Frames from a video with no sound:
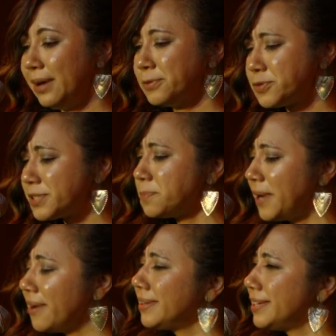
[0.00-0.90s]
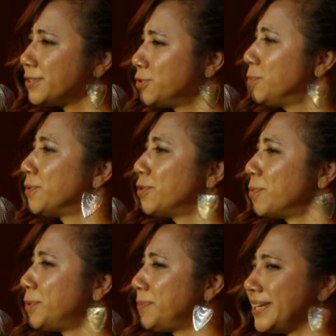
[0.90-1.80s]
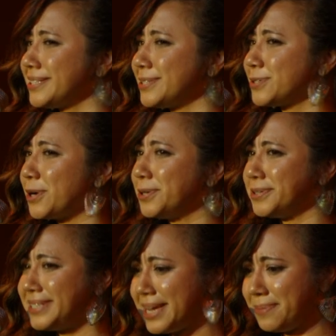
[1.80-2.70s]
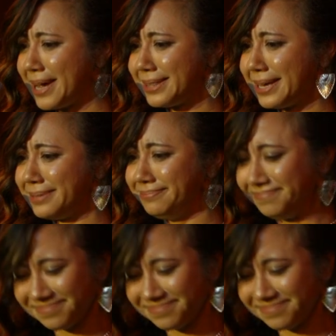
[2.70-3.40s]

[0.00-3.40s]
which was apparently a super normal place to start your day back then.